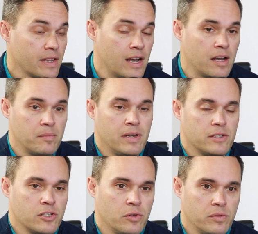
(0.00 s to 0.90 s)

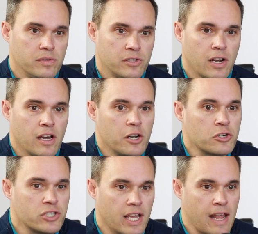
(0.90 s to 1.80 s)
And so trying to
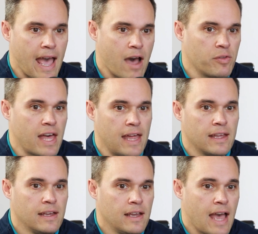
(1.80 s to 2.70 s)
understand how
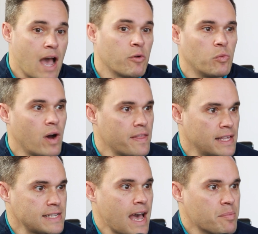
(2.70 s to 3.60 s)
and why
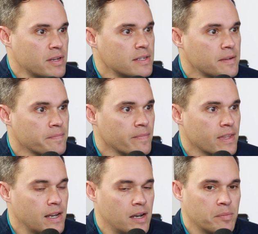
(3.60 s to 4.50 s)
that's happened
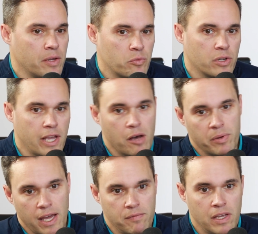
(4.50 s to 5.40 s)
can really
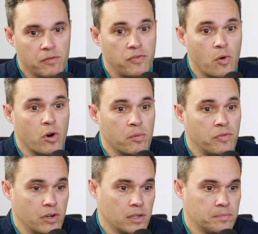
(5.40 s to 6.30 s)
help and kind of inform,
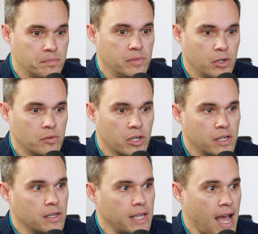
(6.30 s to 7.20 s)
if you're
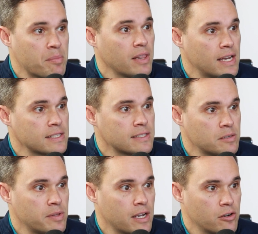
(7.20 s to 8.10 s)
looking to capitalize on
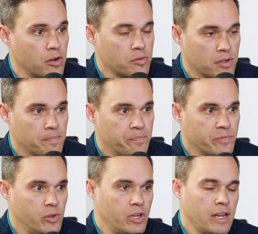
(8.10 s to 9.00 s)
some of that growth,
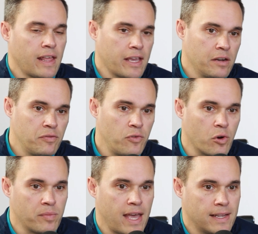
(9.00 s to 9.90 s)
that can
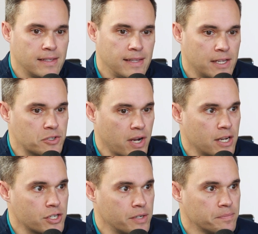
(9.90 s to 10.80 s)
inform that strategy.